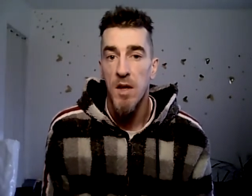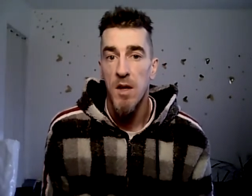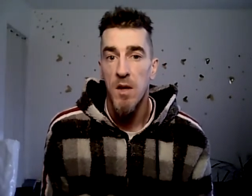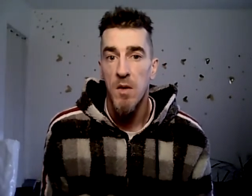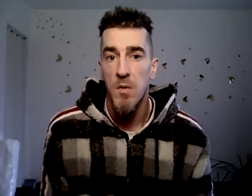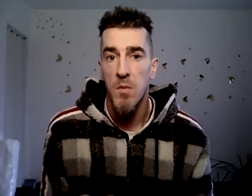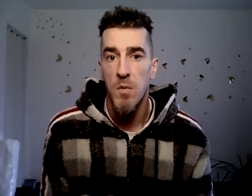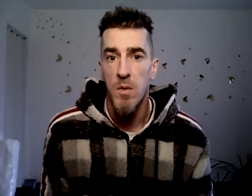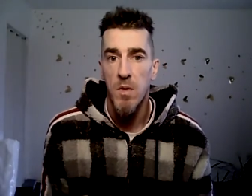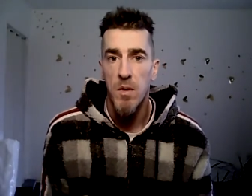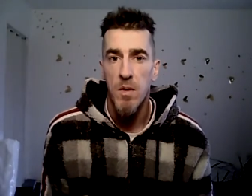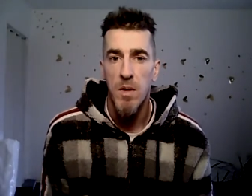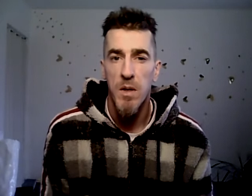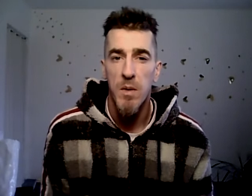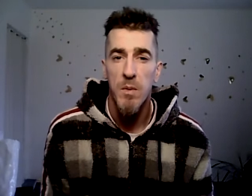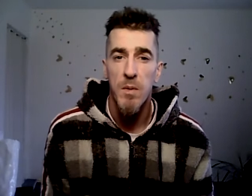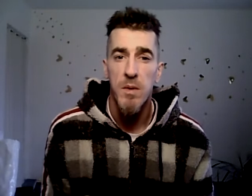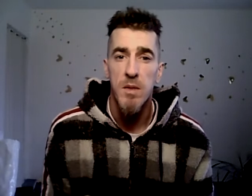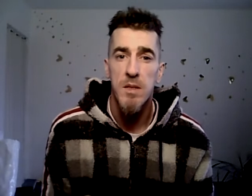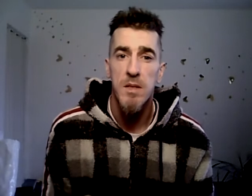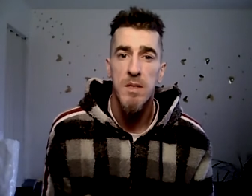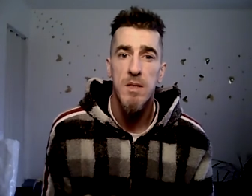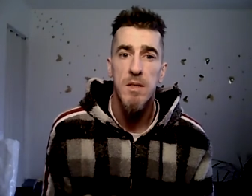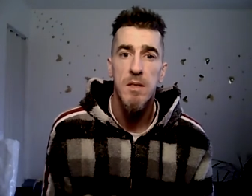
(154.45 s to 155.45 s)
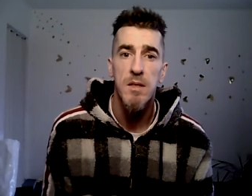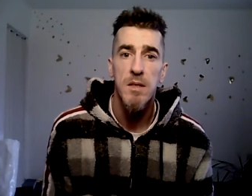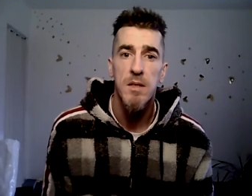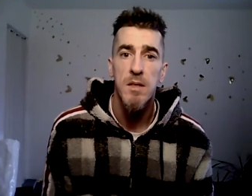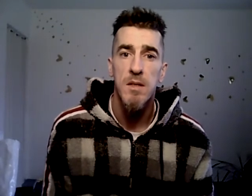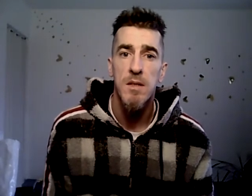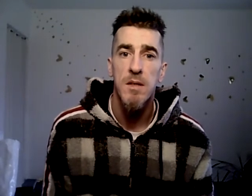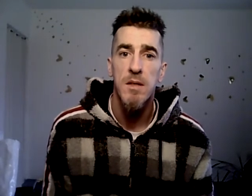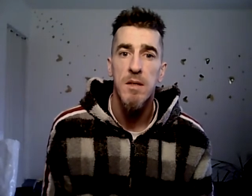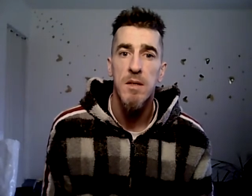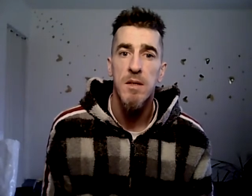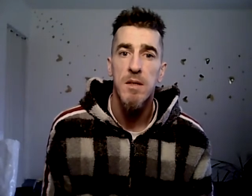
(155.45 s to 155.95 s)
where I was
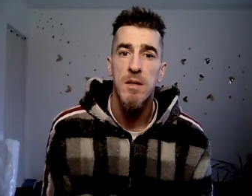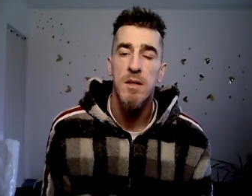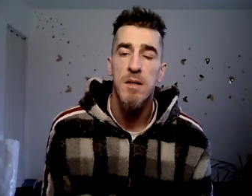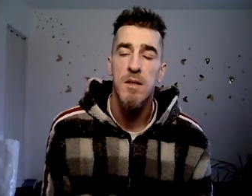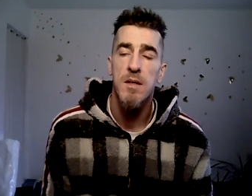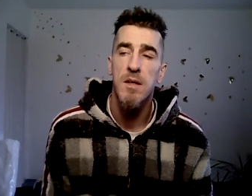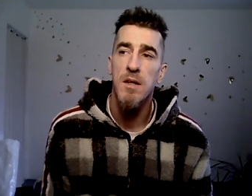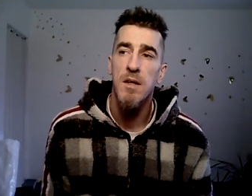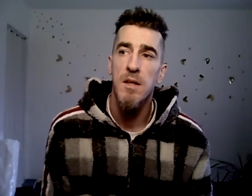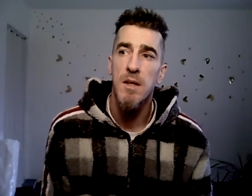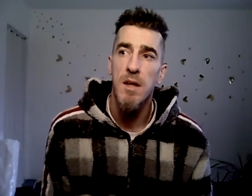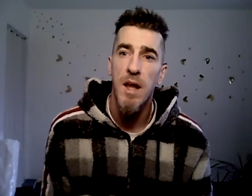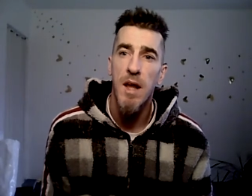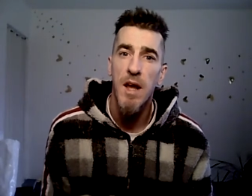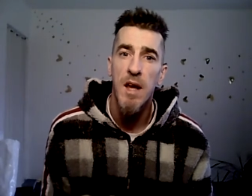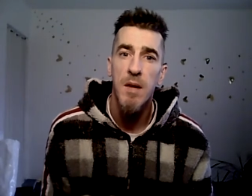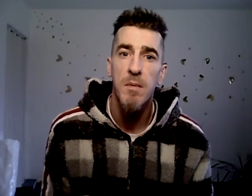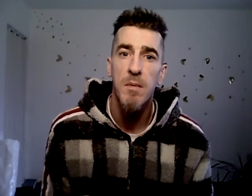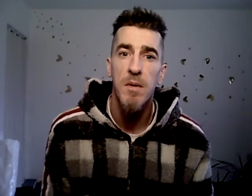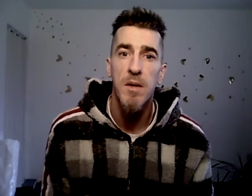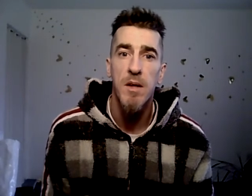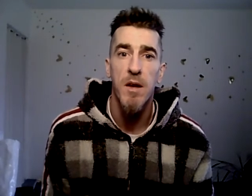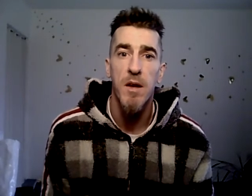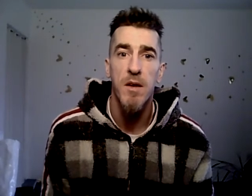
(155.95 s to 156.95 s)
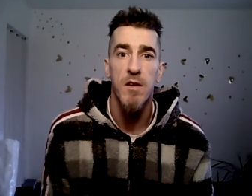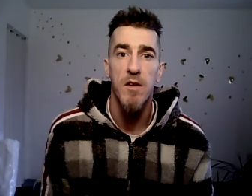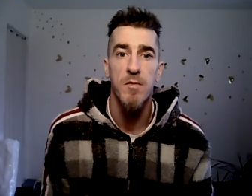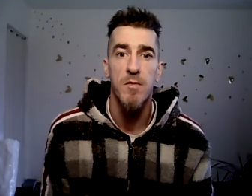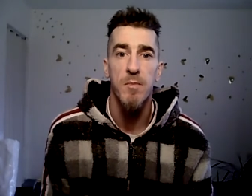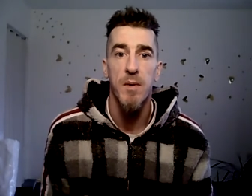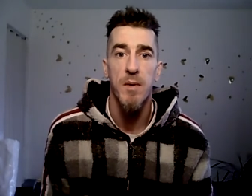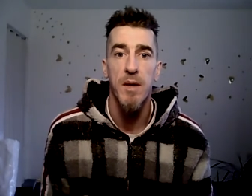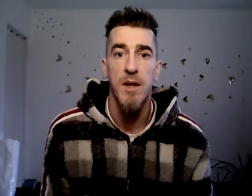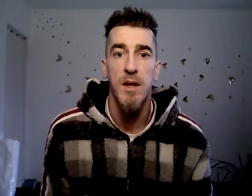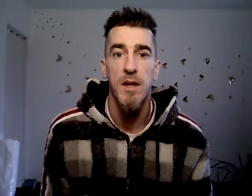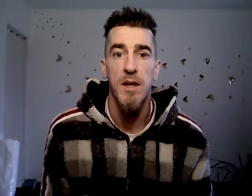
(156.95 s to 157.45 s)
climbing out of
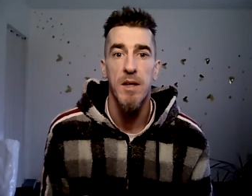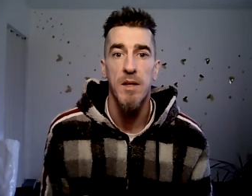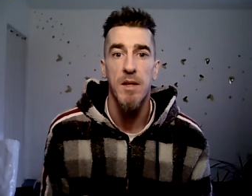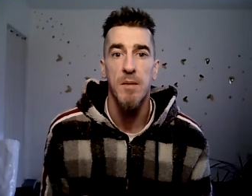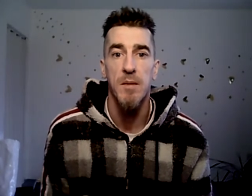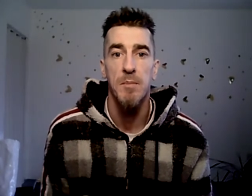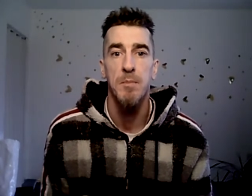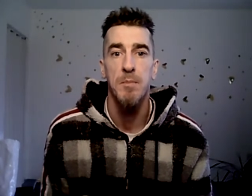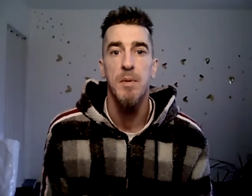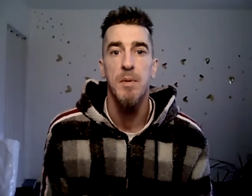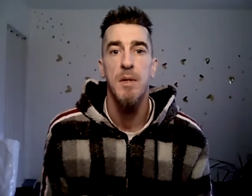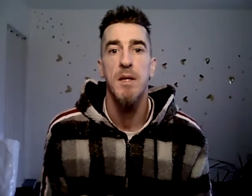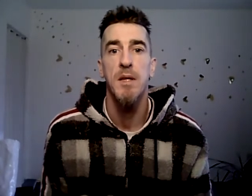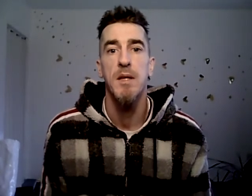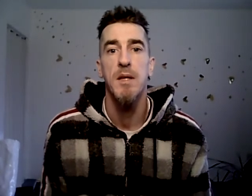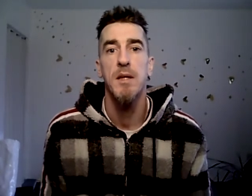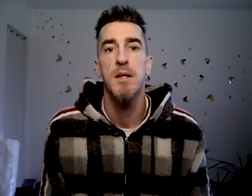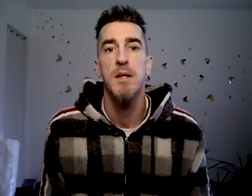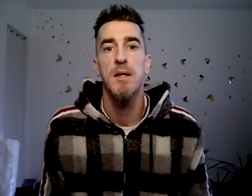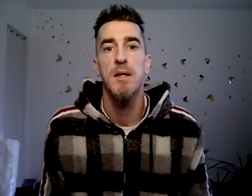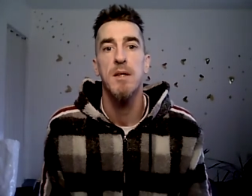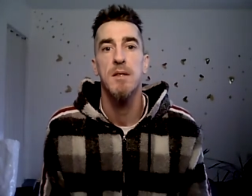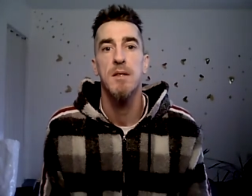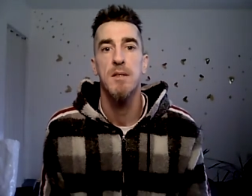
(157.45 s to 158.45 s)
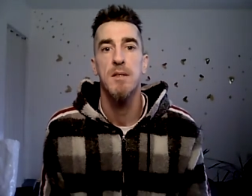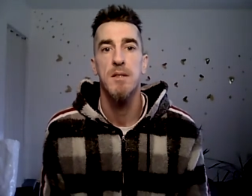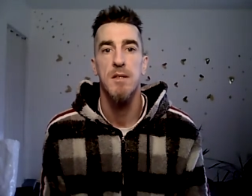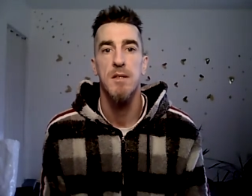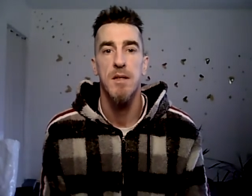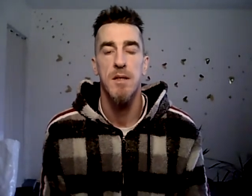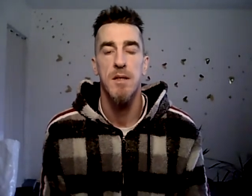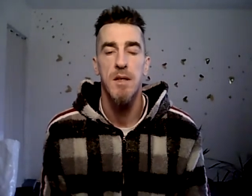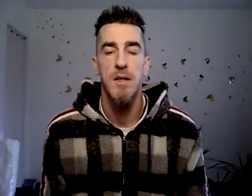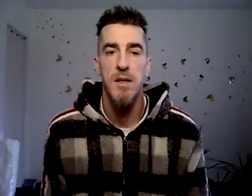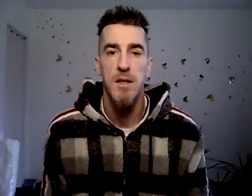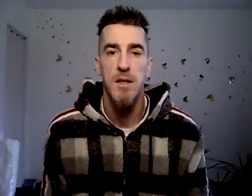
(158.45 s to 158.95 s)
bed and pains
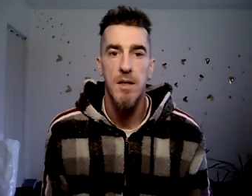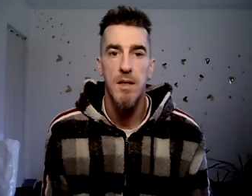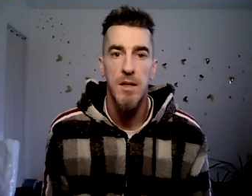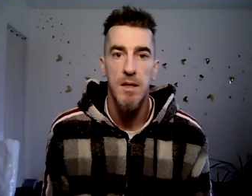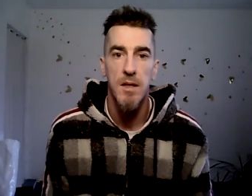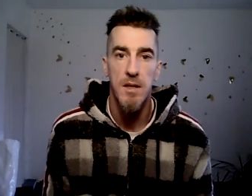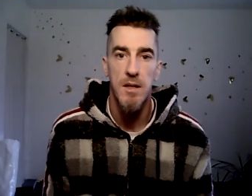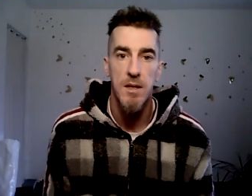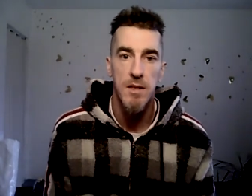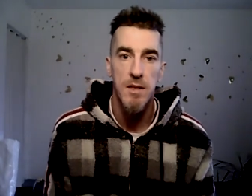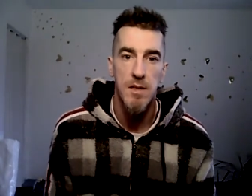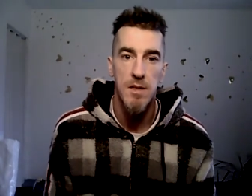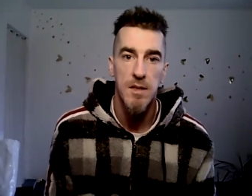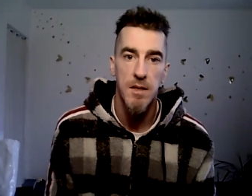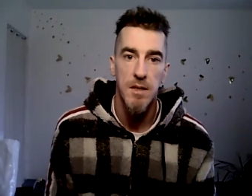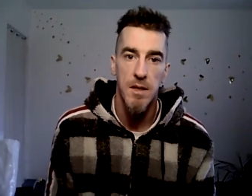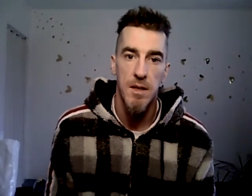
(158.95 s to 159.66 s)
and aches,